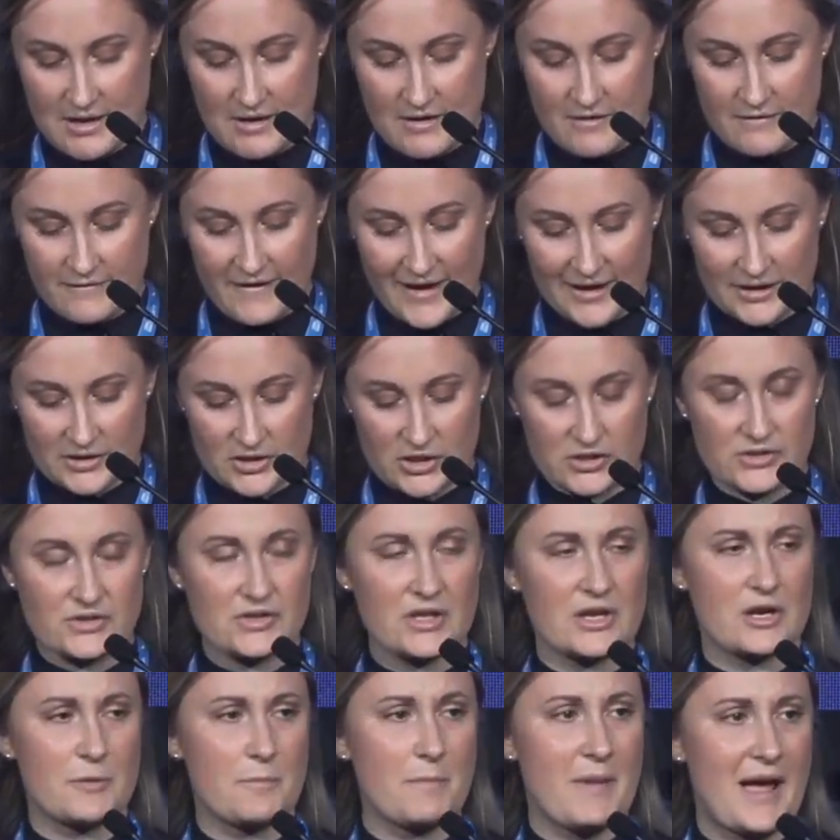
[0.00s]
factors that
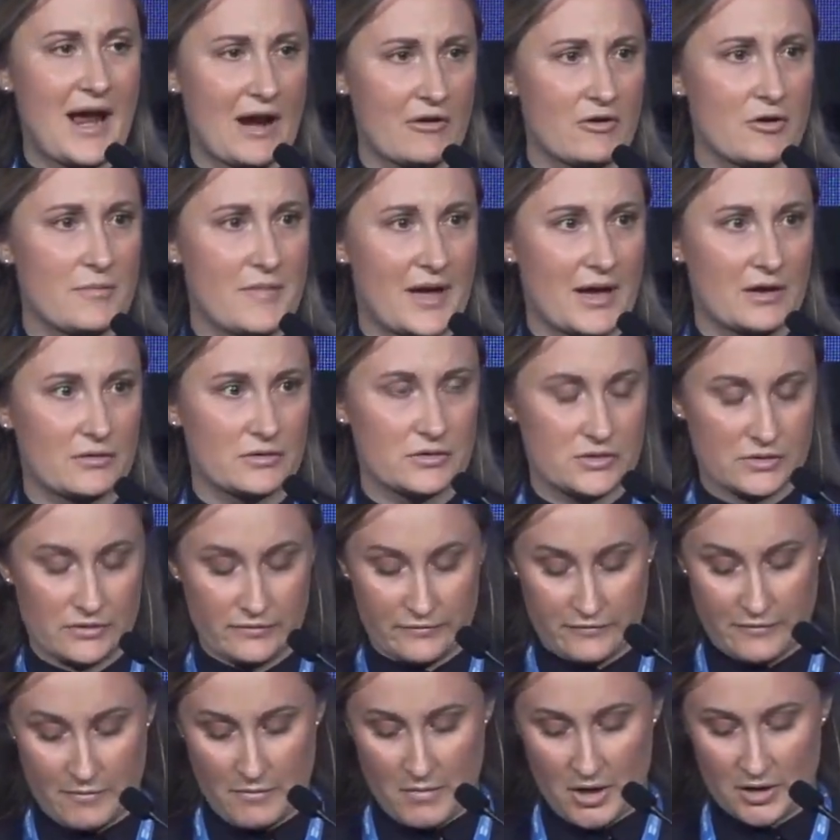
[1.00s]
are paramount
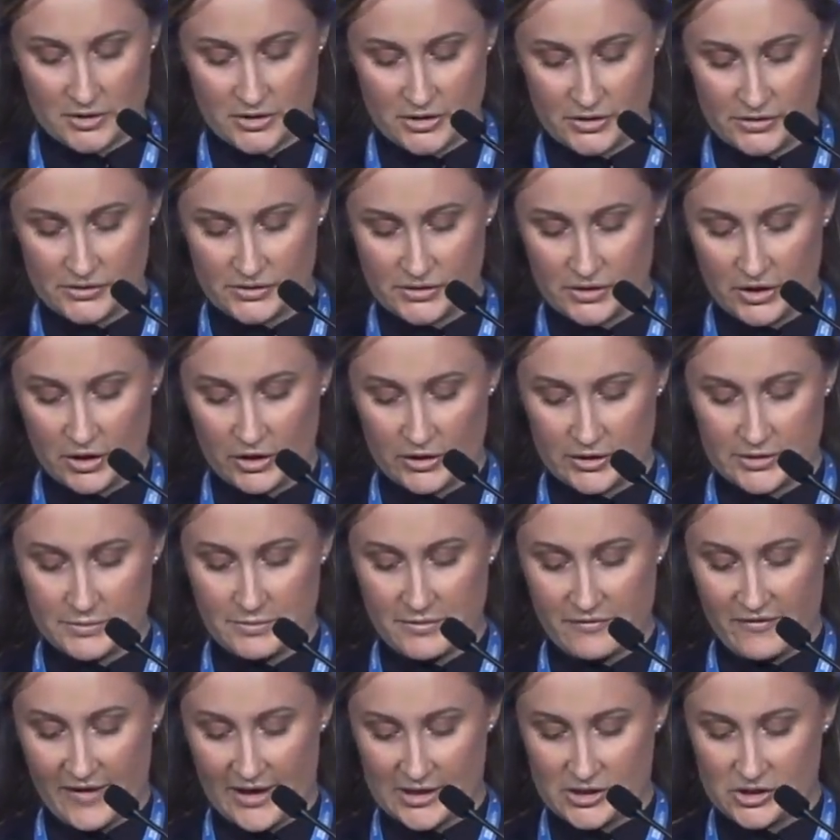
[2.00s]
for modern security
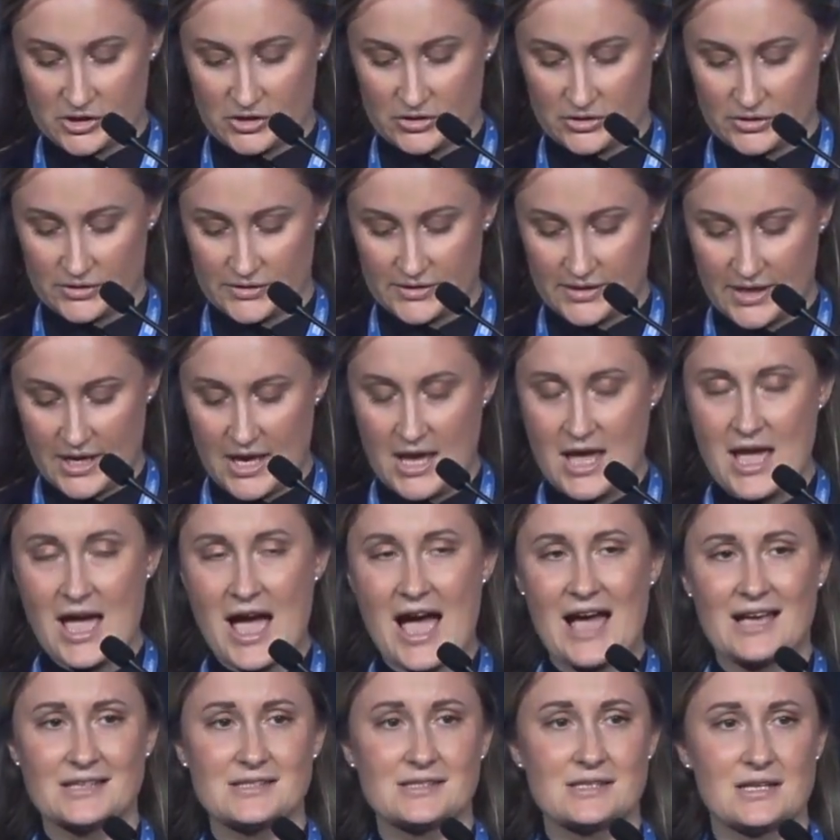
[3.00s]
professionals
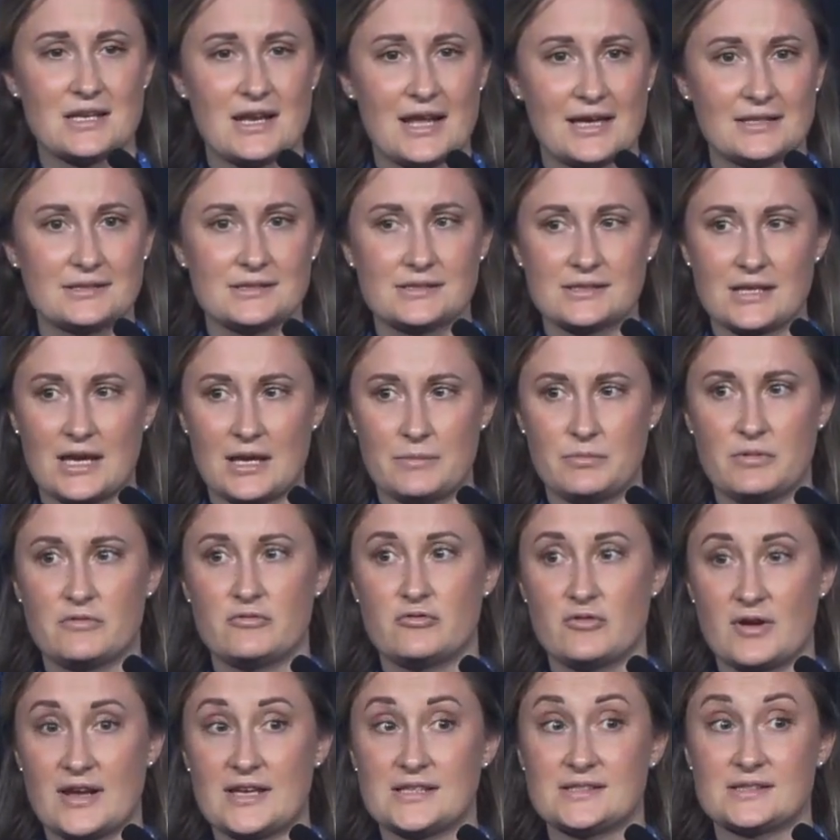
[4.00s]
as the landscape of
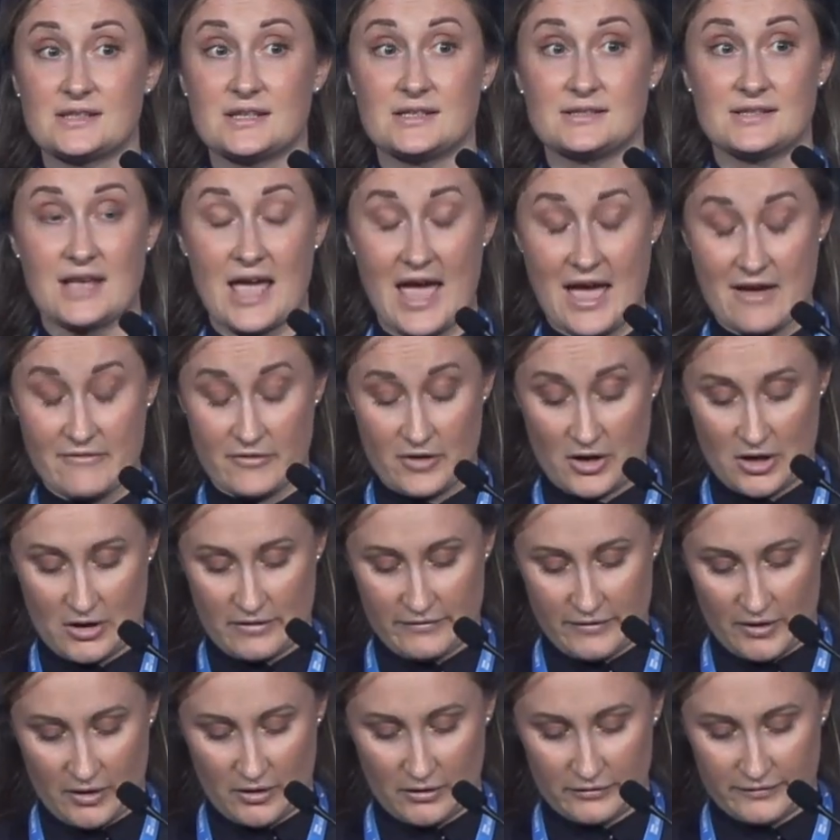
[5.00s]
risk is ever
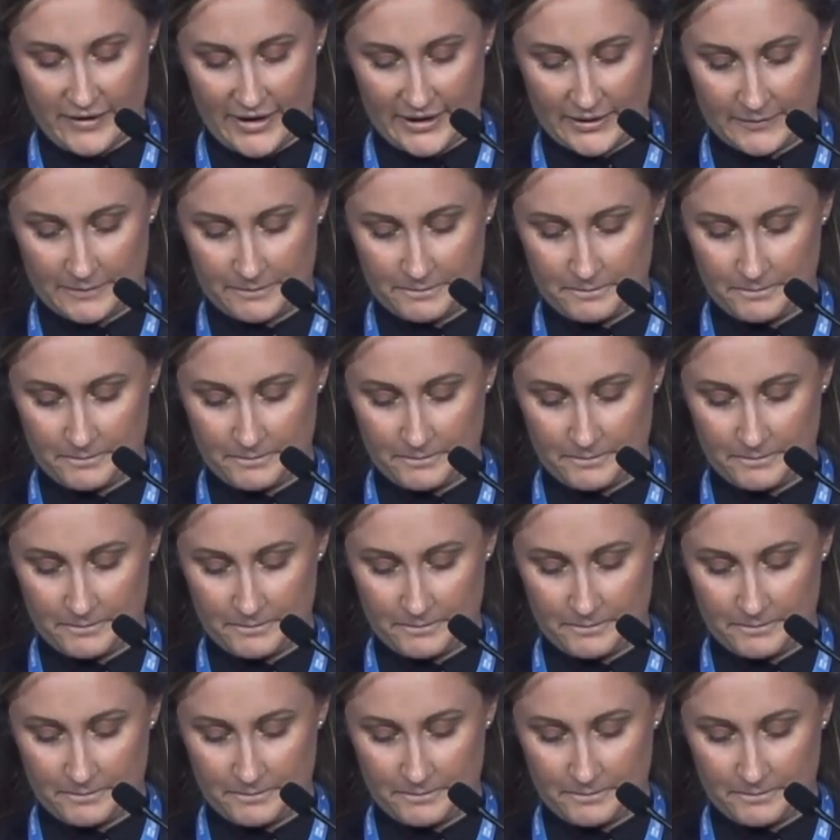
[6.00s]
evolving.